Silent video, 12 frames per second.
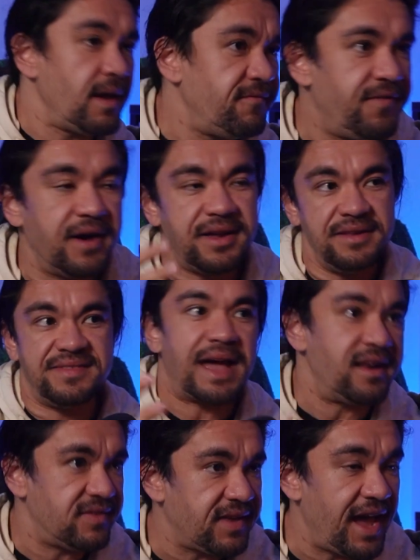fucking
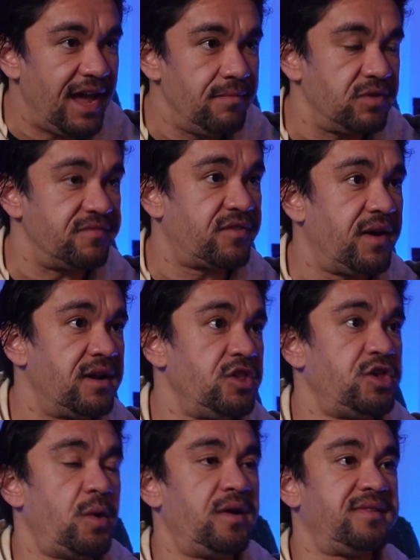status games of trying to
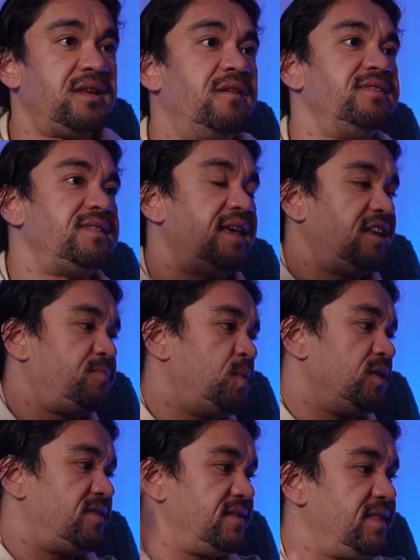show ourselves as
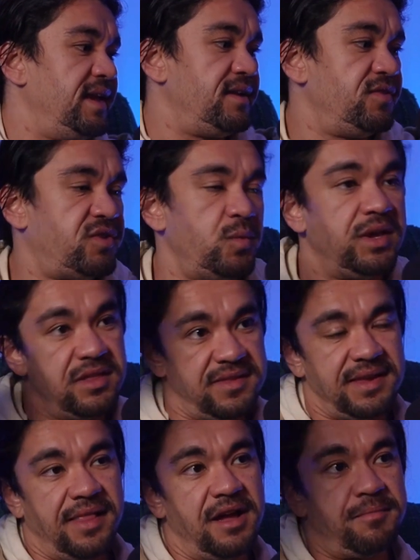experts and leaders so we can
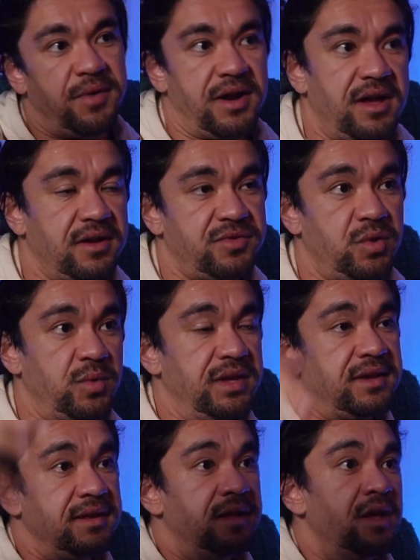sell our products or we
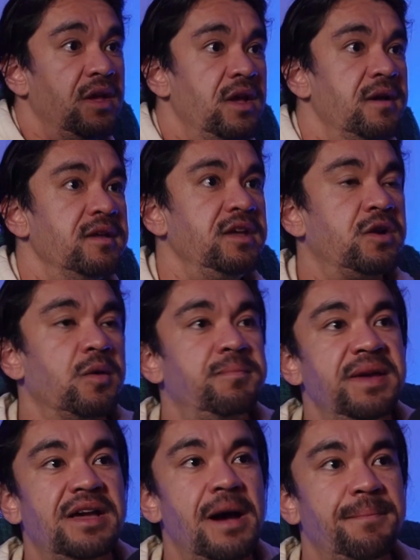can,
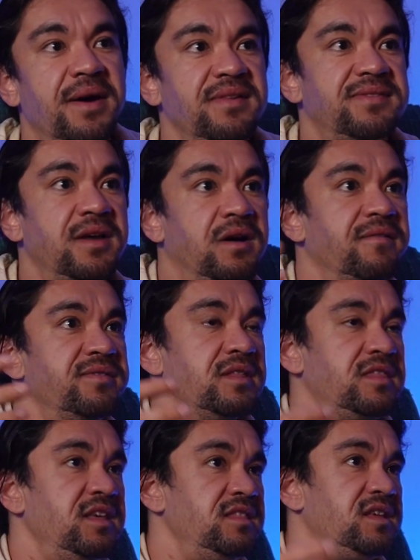big up ourselves
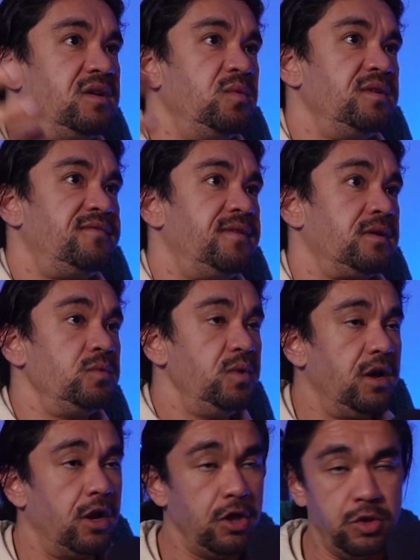and think that we've
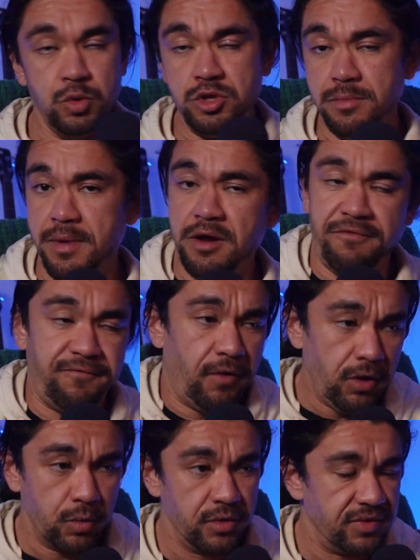got a huge amount of
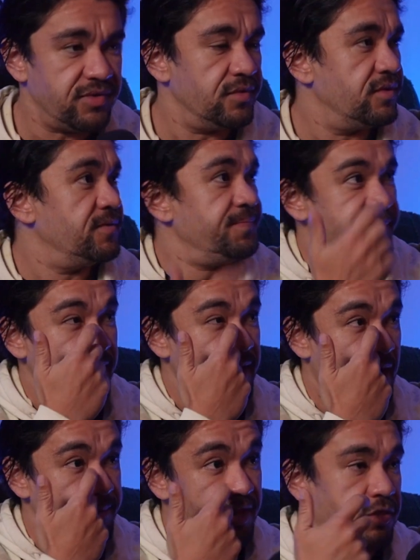followers, or
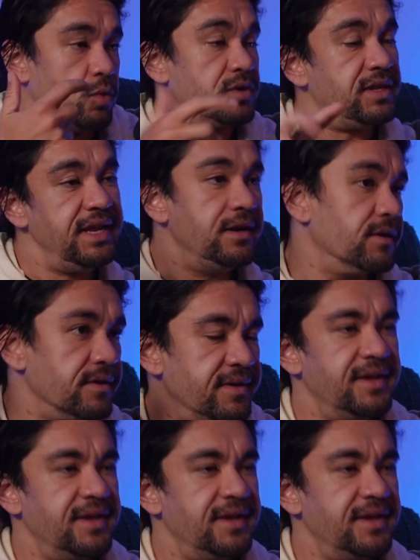I'm a thought leader,